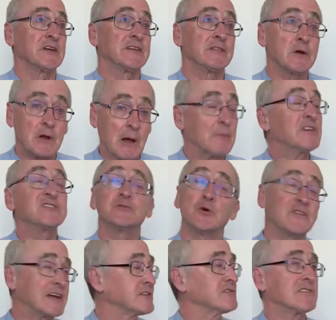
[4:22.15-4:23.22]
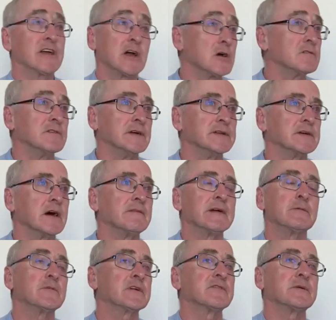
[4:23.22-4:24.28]
They know, and we saw that during COVID. I
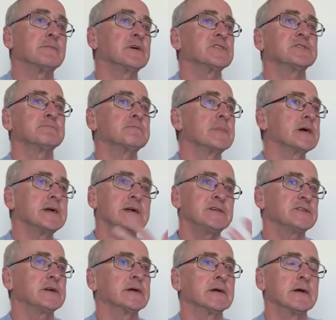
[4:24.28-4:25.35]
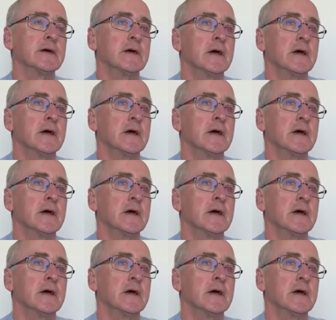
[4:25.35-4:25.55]
mean, one of the most amazing